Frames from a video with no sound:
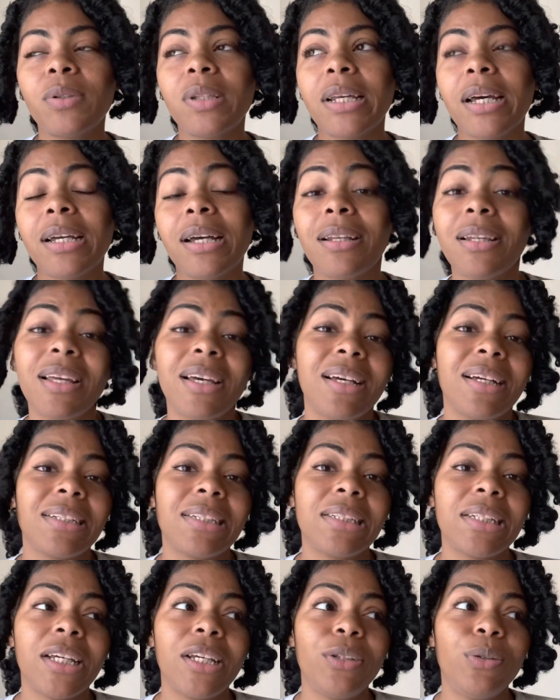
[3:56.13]
Like I
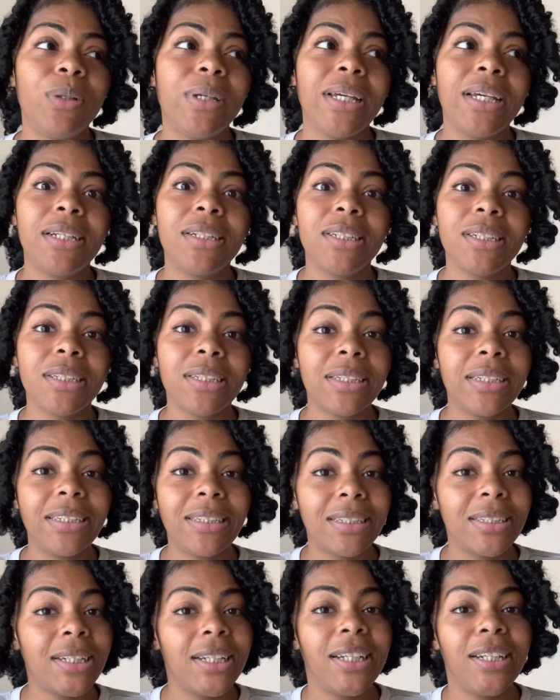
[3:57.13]
said, you can't just
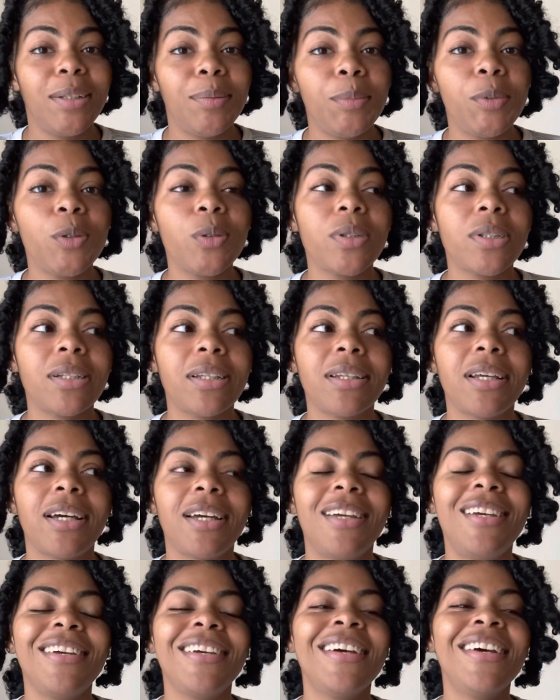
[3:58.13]
listen to any music.
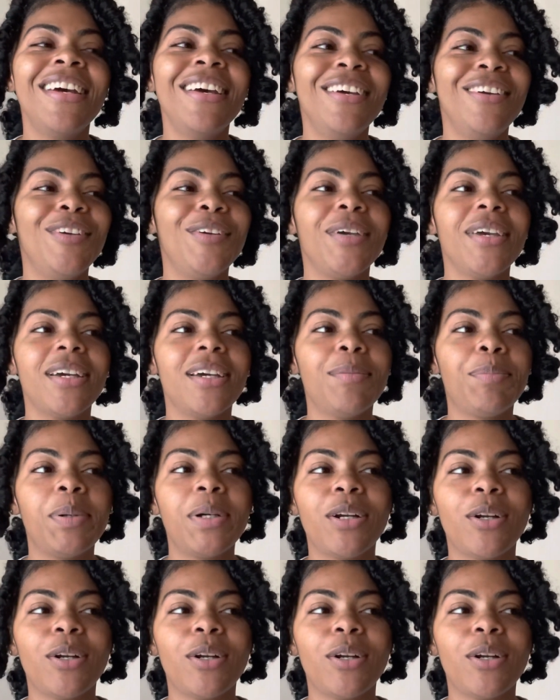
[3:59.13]
Like, you can't put